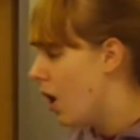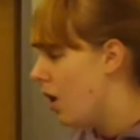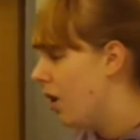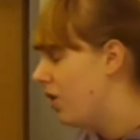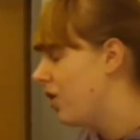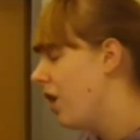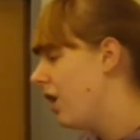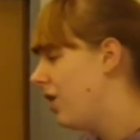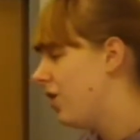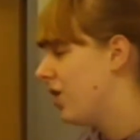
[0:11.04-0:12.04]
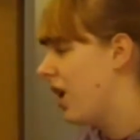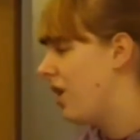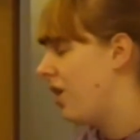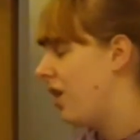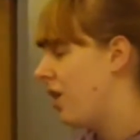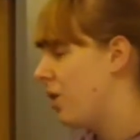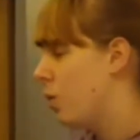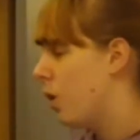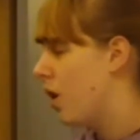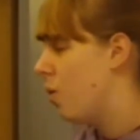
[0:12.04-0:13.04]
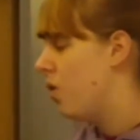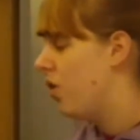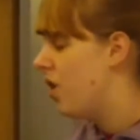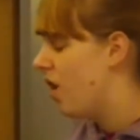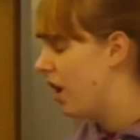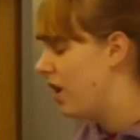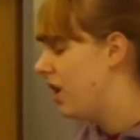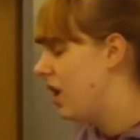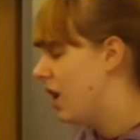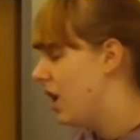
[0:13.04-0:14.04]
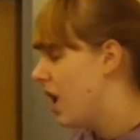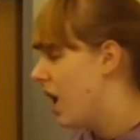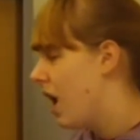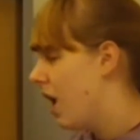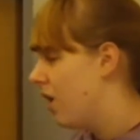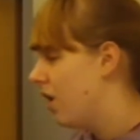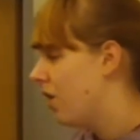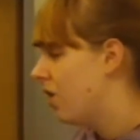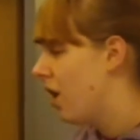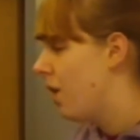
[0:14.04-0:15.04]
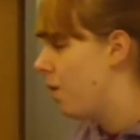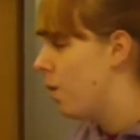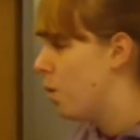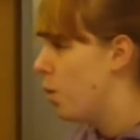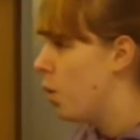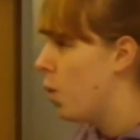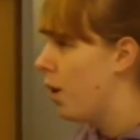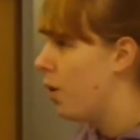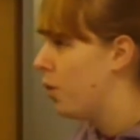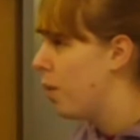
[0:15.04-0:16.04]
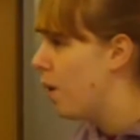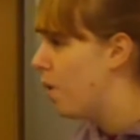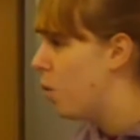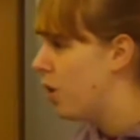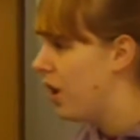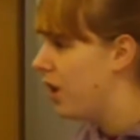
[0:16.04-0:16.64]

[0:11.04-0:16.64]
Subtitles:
I started skating when I was 9 and I started football when I was about 14.